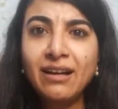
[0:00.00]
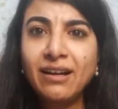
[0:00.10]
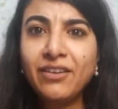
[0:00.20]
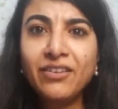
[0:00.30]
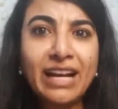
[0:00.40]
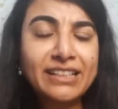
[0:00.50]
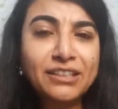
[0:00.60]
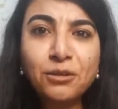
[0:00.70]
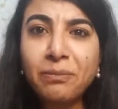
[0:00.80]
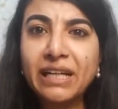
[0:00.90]
ready
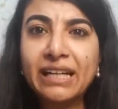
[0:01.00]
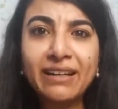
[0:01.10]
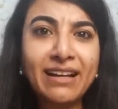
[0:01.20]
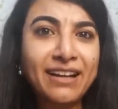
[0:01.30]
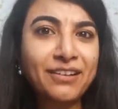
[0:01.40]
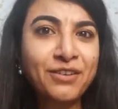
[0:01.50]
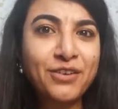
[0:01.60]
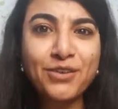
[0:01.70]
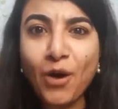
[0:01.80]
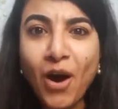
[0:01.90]
to begin
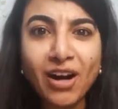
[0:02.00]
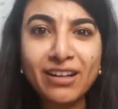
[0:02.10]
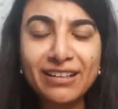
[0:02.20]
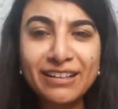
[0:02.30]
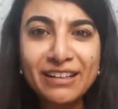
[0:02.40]
and rock.